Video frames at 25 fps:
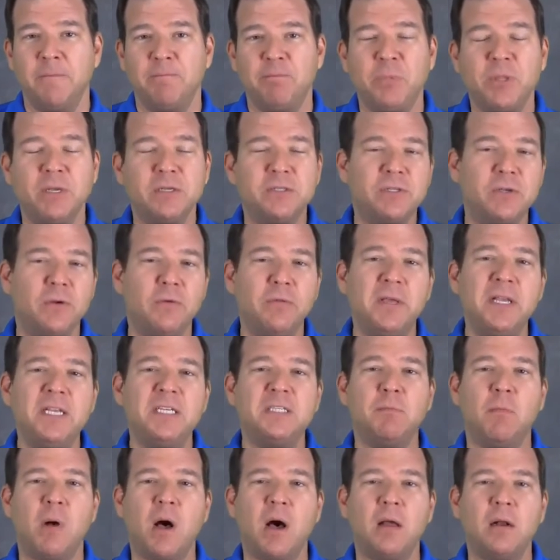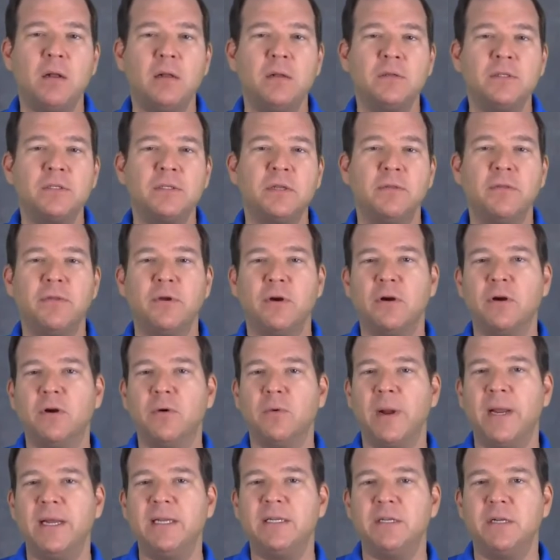So these models, they're
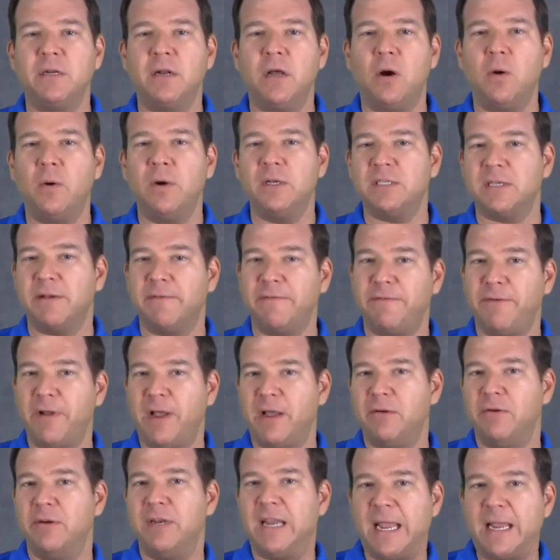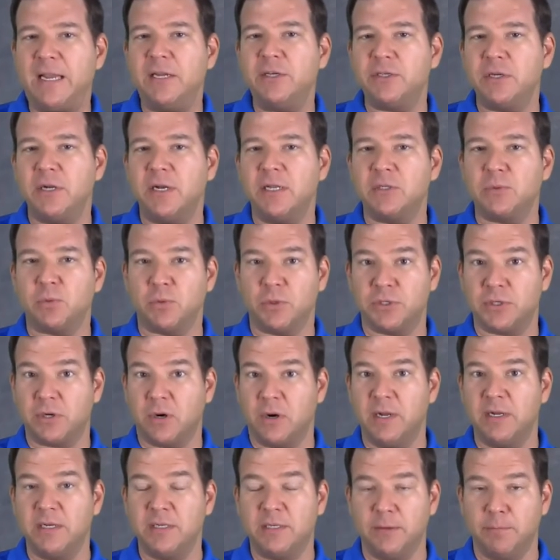great to know as a foundation as we're
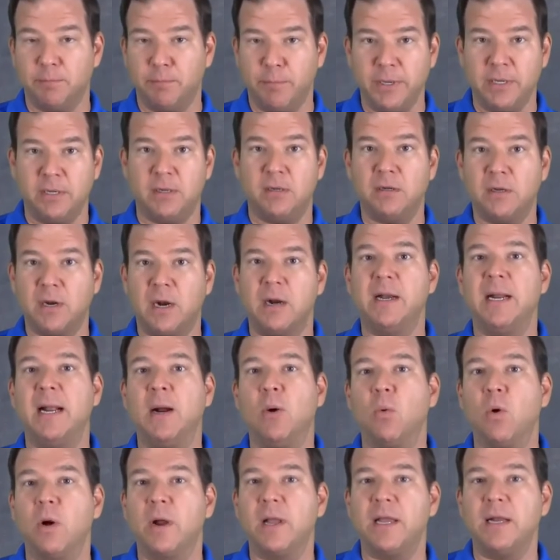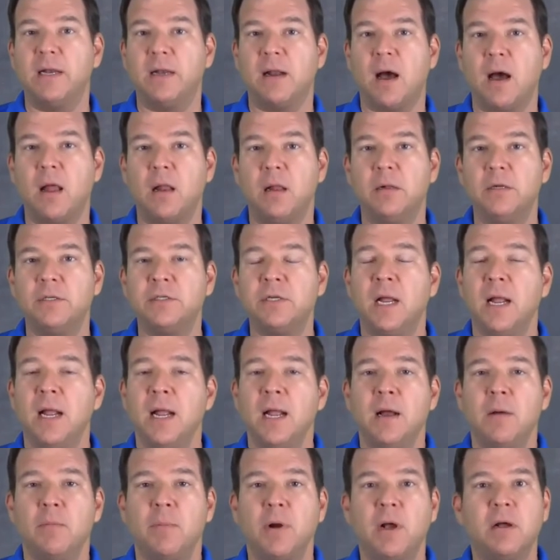starting to build our networking knowledge,
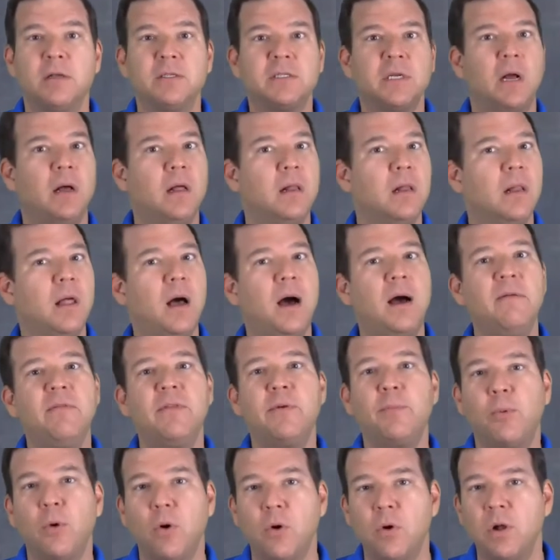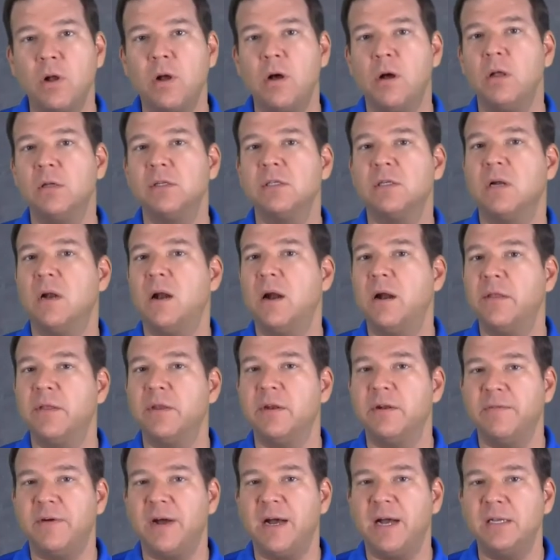because a lot of the protocols, a lot of the
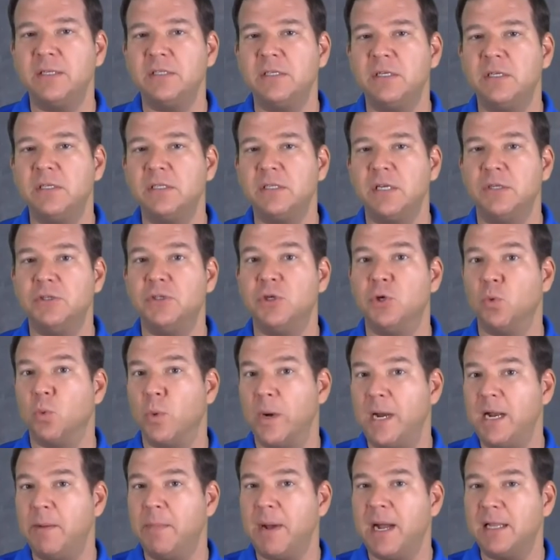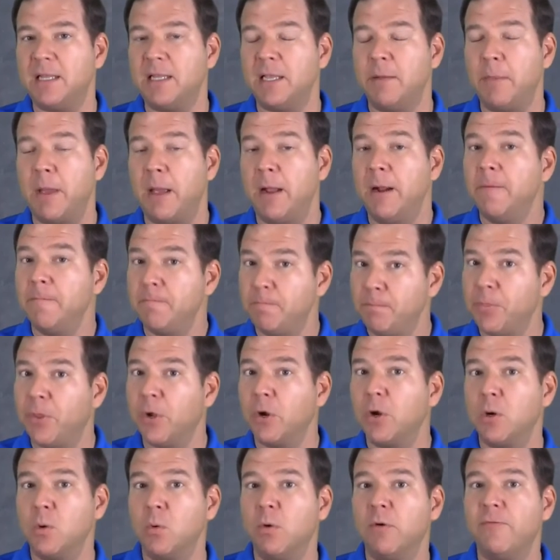devices, as you read about them, they're
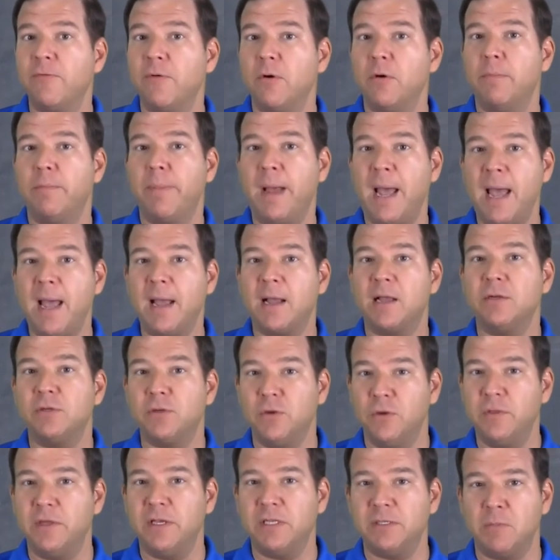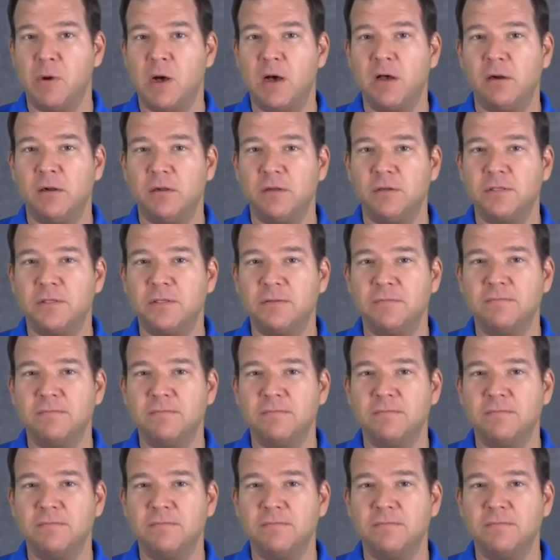going to refer back to these models.